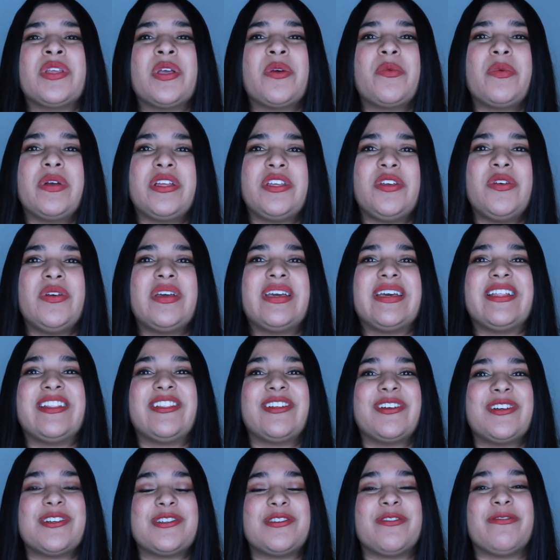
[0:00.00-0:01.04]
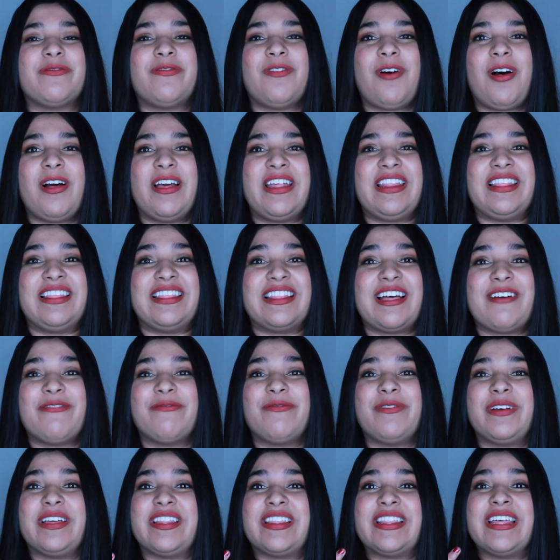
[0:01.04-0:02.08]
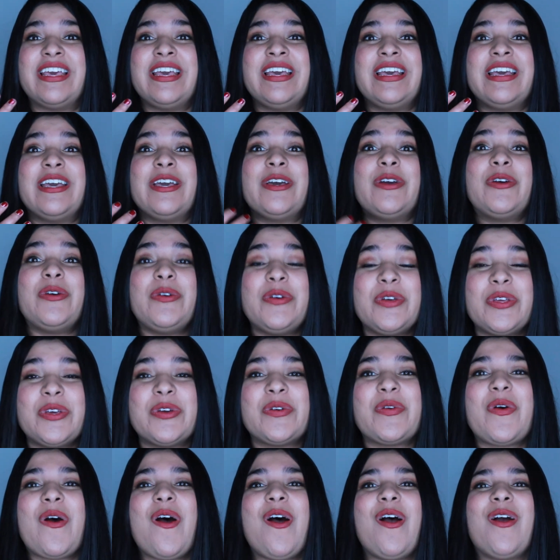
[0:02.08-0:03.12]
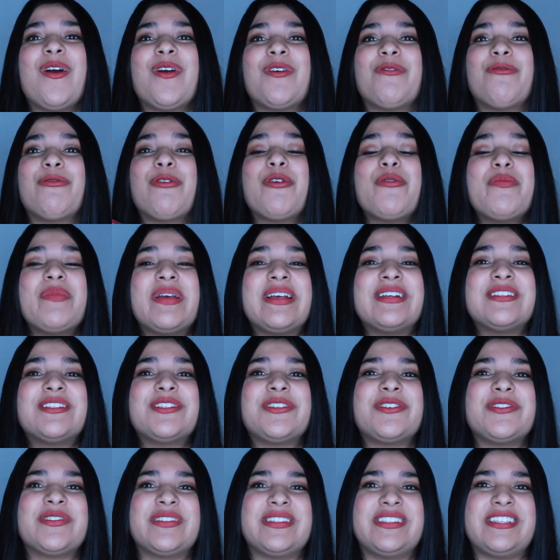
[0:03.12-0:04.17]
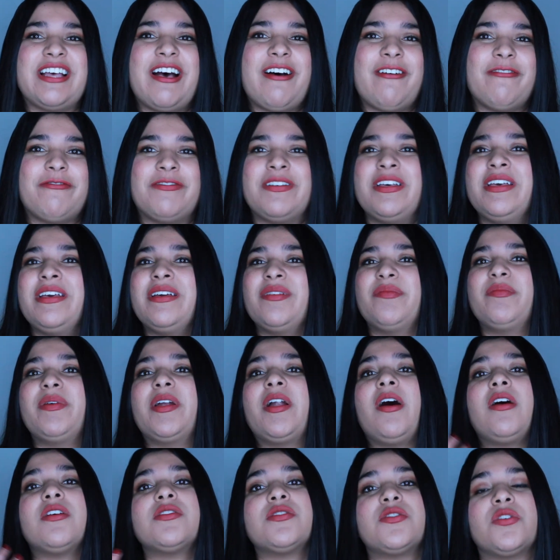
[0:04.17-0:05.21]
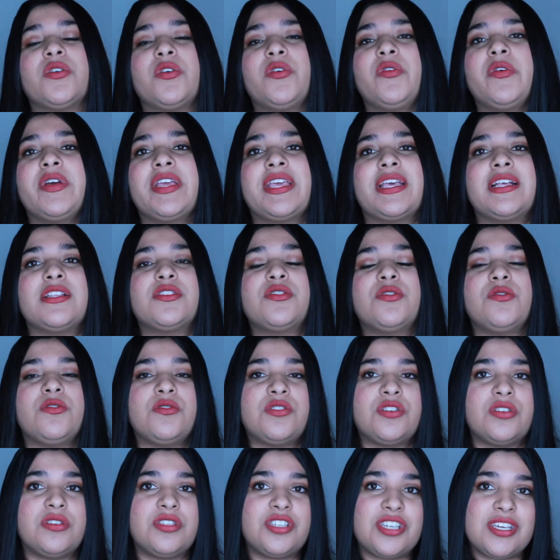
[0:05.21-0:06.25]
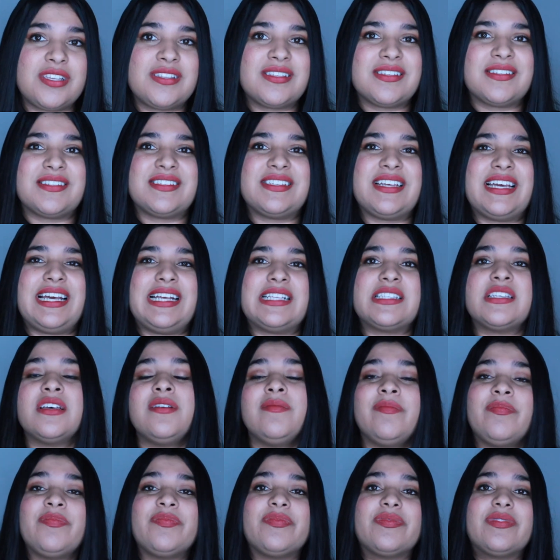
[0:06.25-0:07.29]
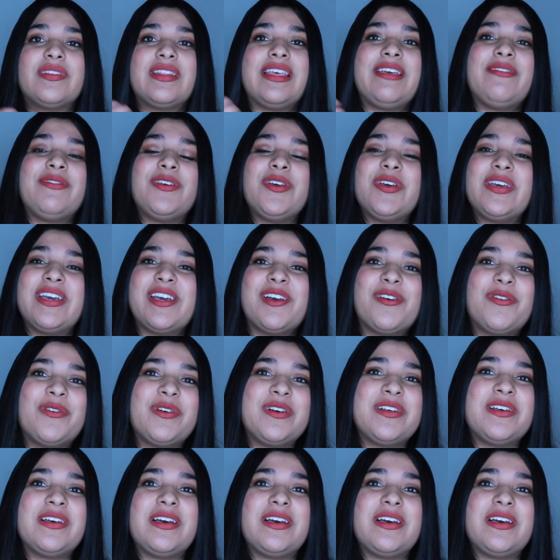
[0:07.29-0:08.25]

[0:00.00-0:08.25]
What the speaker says: when you can learn to fall in love with who you are, romance yourself, but also going into Jesus dates. If you can go